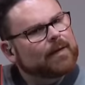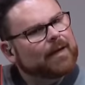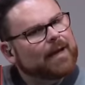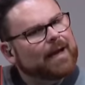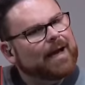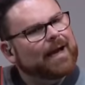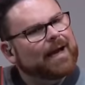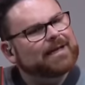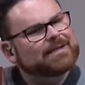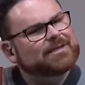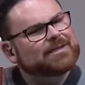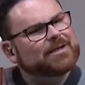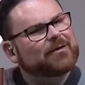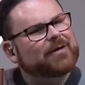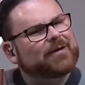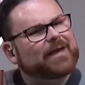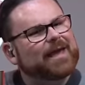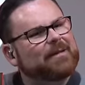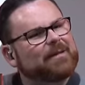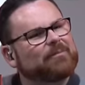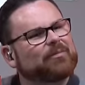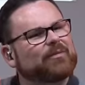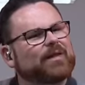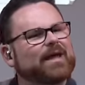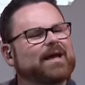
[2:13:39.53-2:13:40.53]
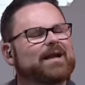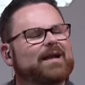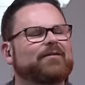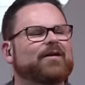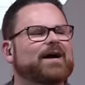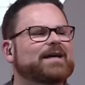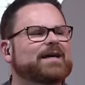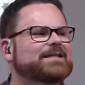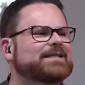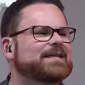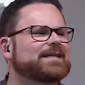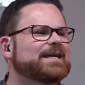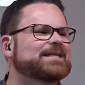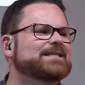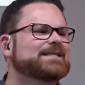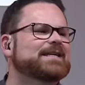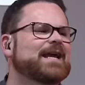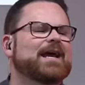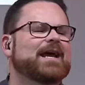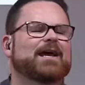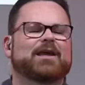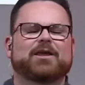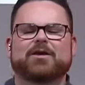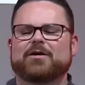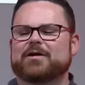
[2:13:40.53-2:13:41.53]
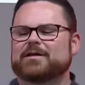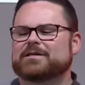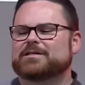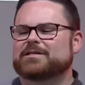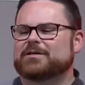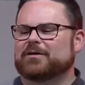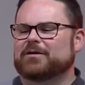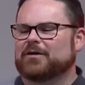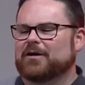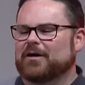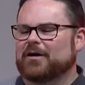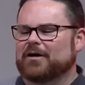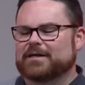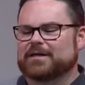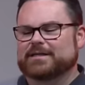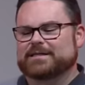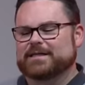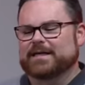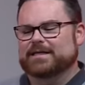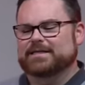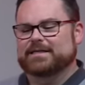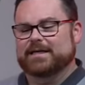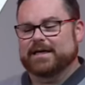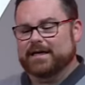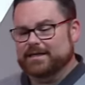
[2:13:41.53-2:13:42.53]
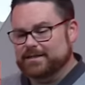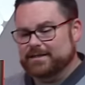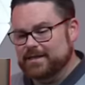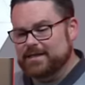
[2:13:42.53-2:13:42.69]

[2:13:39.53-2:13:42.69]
It's okay. Blade of Ice says you can still call it a sexy case.